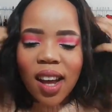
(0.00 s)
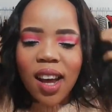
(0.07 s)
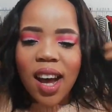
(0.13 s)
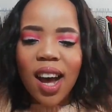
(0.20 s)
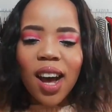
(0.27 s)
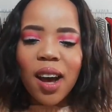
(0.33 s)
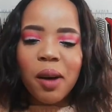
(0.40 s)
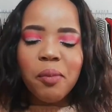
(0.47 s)

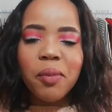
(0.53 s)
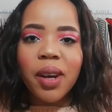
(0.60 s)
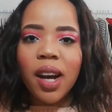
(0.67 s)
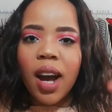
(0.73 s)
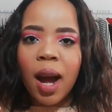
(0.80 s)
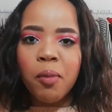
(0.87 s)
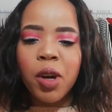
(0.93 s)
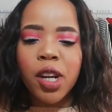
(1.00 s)
I'm
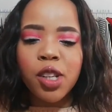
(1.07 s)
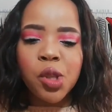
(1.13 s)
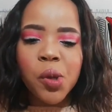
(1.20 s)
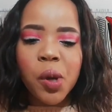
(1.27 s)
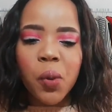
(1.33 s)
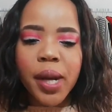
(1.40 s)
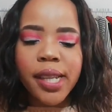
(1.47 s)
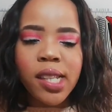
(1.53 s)
gonna do
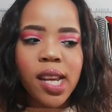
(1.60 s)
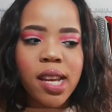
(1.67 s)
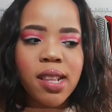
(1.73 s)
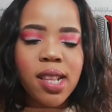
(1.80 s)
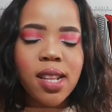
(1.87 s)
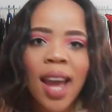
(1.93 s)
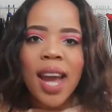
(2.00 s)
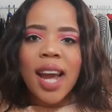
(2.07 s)
a weight test.